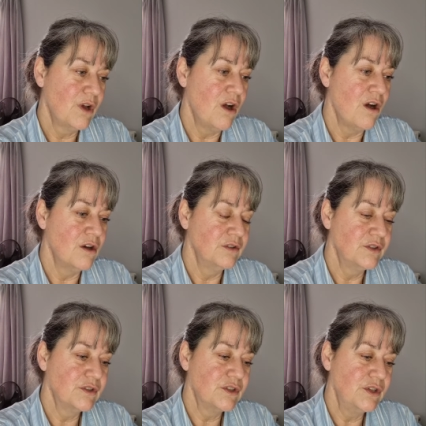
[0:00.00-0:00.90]

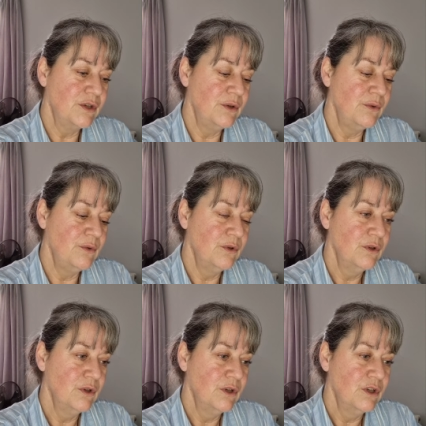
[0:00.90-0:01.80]
cards to
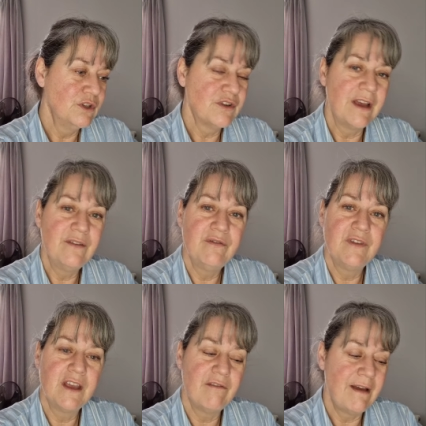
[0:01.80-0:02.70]
try and
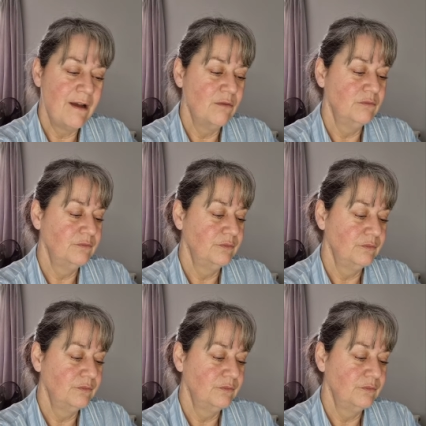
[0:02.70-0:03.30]
figure out